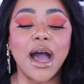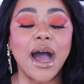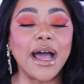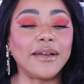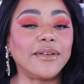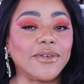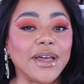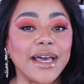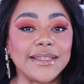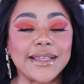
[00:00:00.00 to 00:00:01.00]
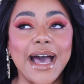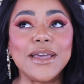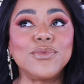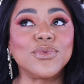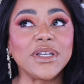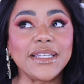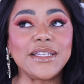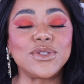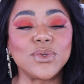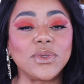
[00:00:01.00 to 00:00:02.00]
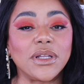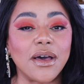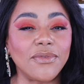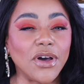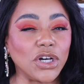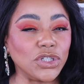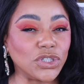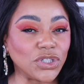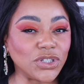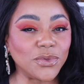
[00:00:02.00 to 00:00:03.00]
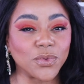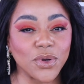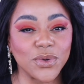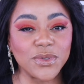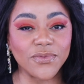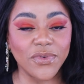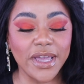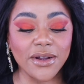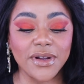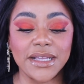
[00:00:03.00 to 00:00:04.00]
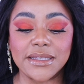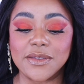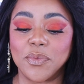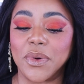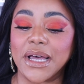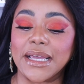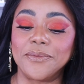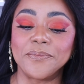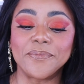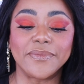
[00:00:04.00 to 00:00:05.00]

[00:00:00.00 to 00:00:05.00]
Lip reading: I don't know, guys. I really do love a good rose fragrance, but